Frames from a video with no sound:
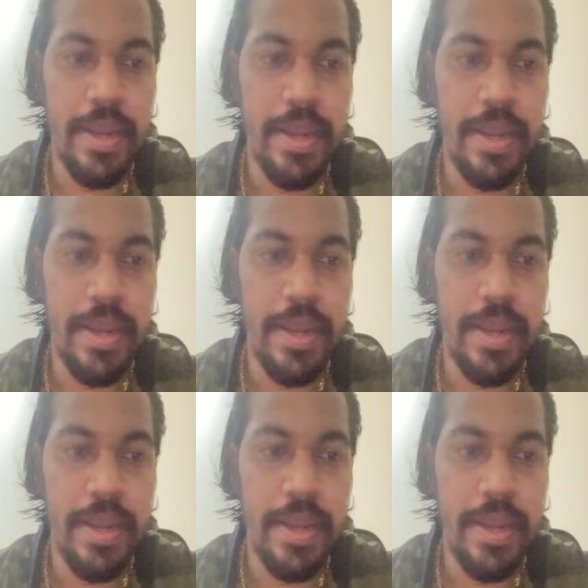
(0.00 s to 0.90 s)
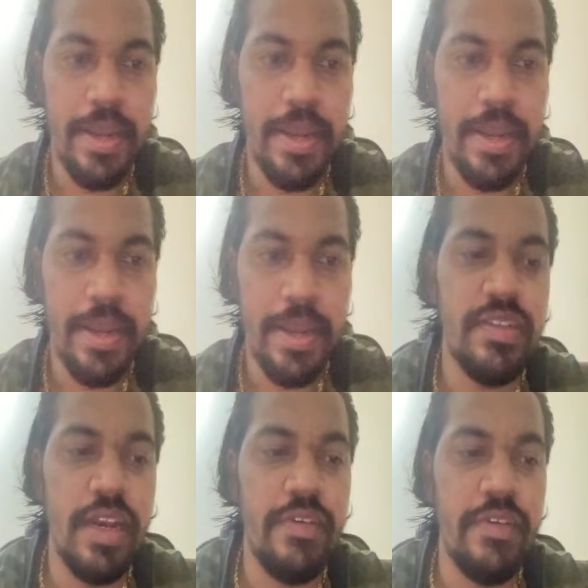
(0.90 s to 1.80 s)
discussing about this email which
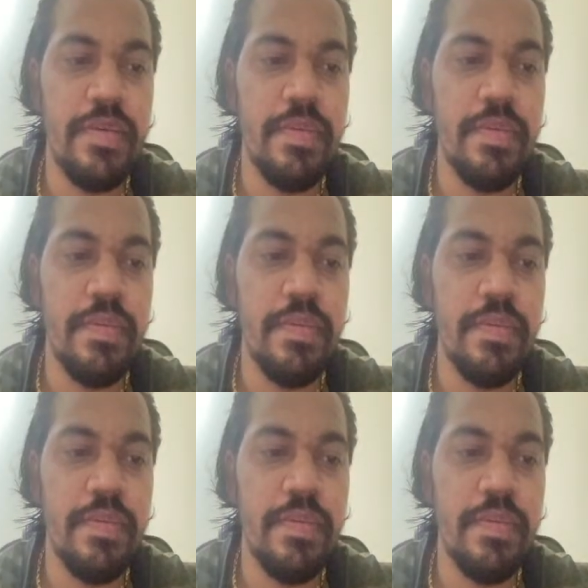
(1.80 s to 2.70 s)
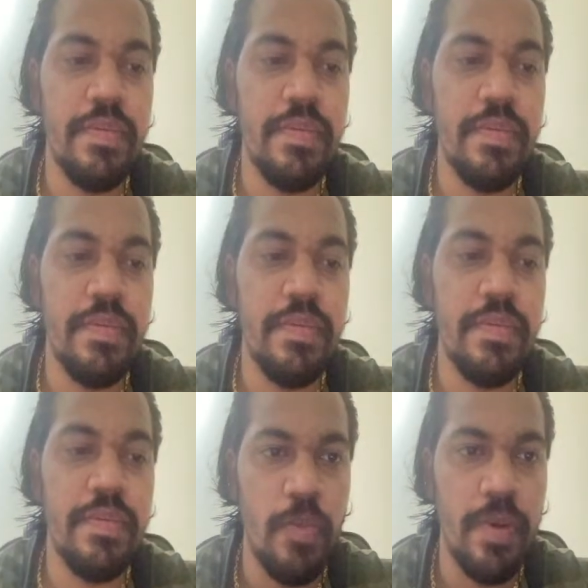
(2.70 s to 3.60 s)
delivered coming from the outside.
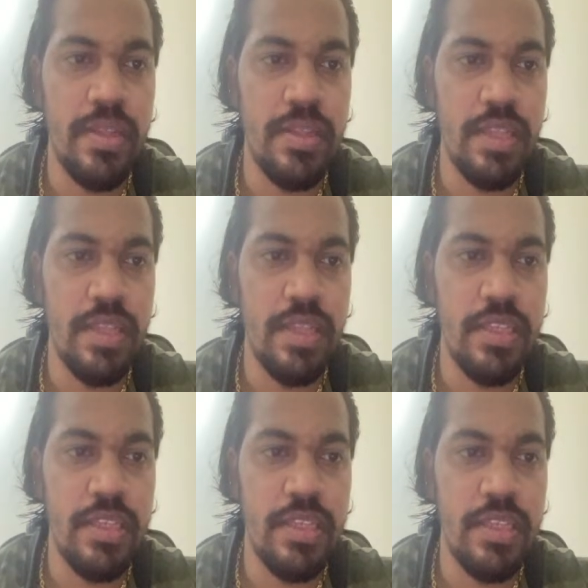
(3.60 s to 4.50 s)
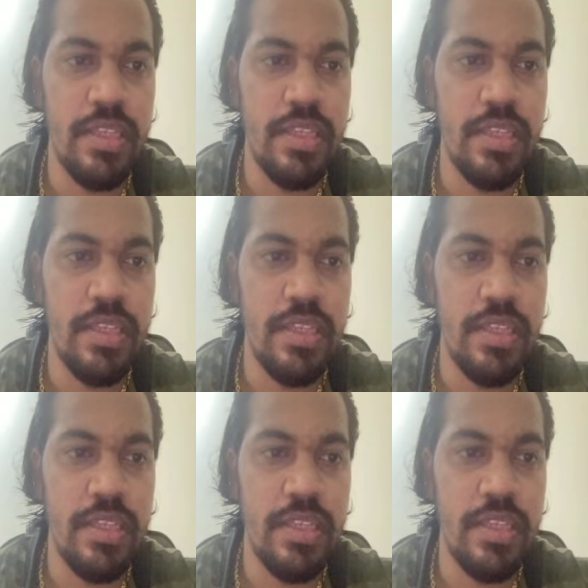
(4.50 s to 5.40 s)
We open this email zip
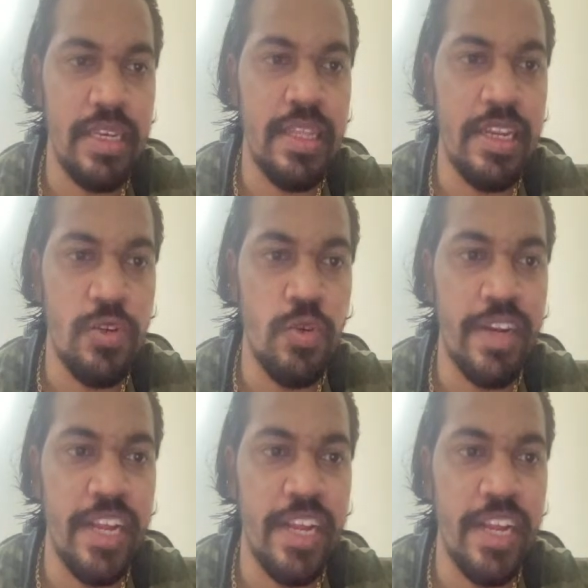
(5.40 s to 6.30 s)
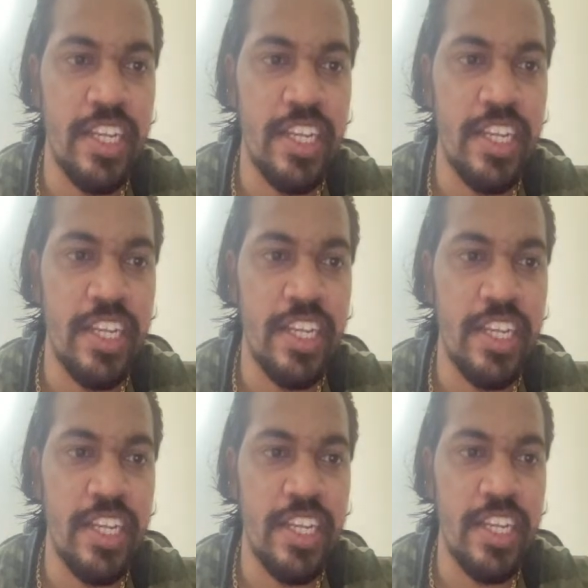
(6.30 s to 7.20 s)
file. We see there are two attachments.
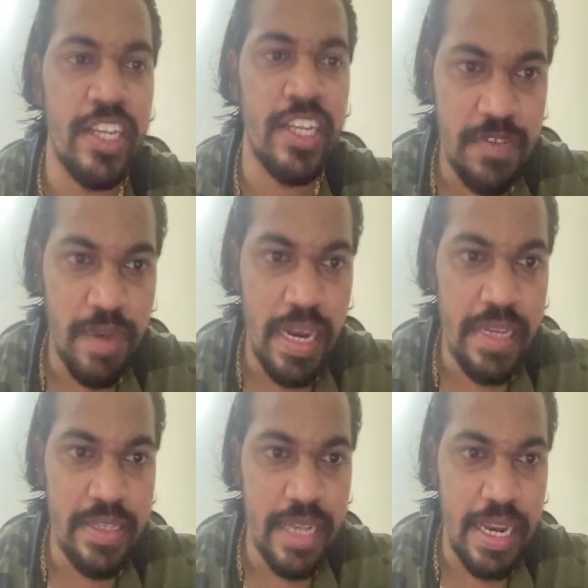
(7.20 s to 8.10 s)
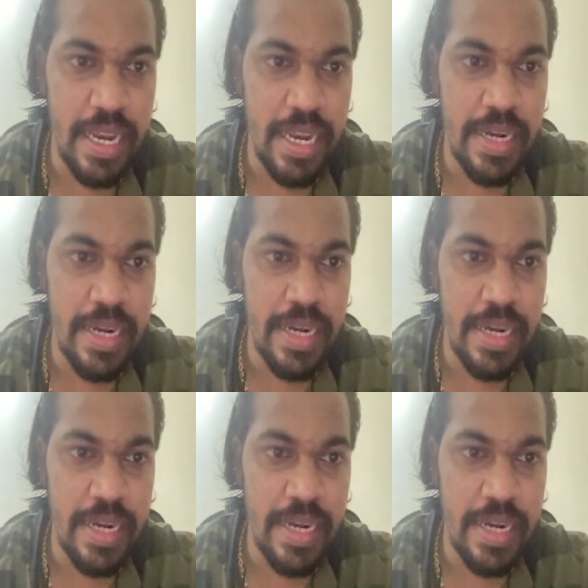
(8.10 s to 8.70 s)
One is text file and second is a